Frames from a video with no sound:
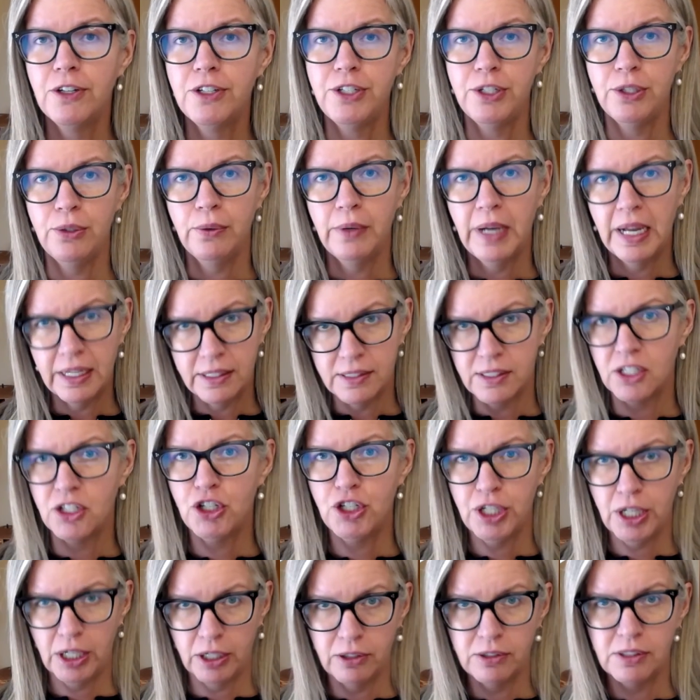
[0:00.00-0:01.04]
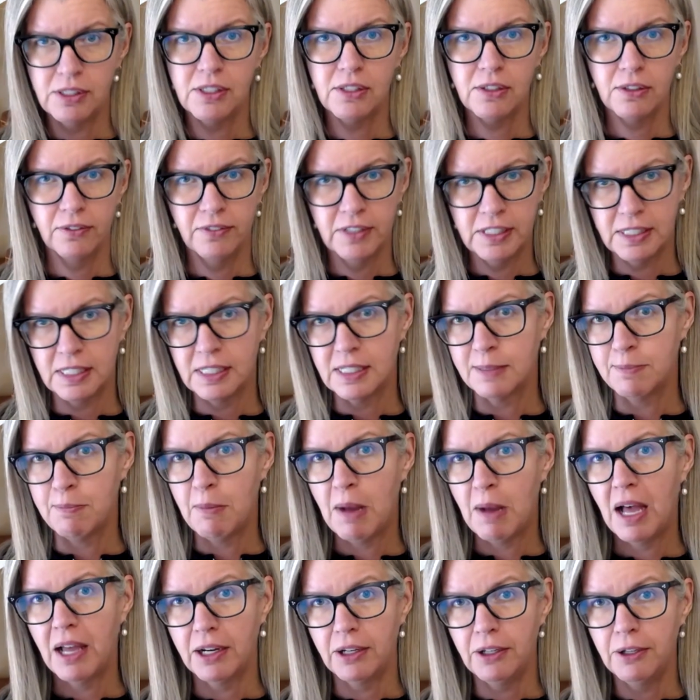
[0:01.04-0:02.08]
to as a shared services
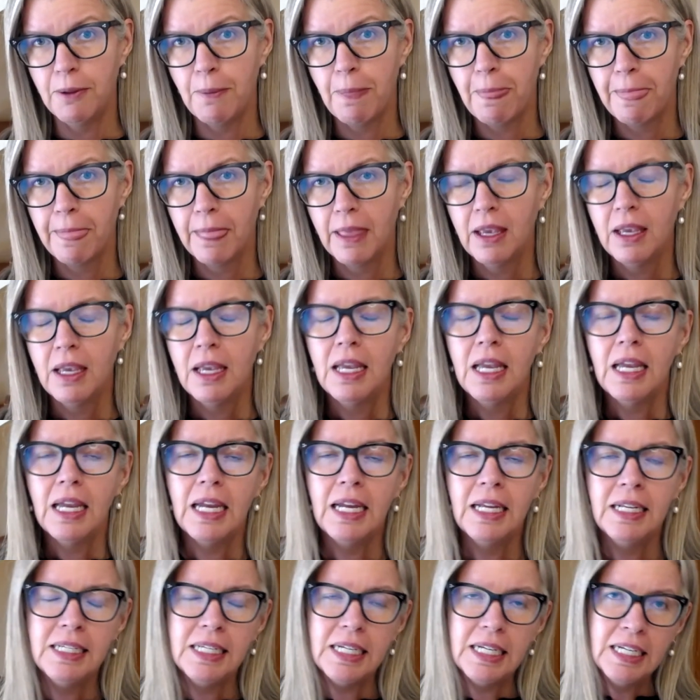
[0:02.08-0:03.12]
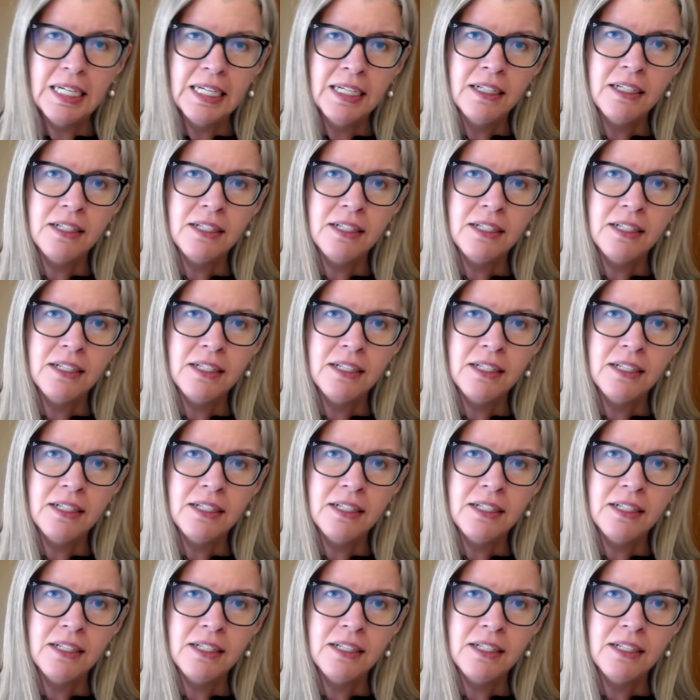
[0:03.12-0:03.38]
model. And in a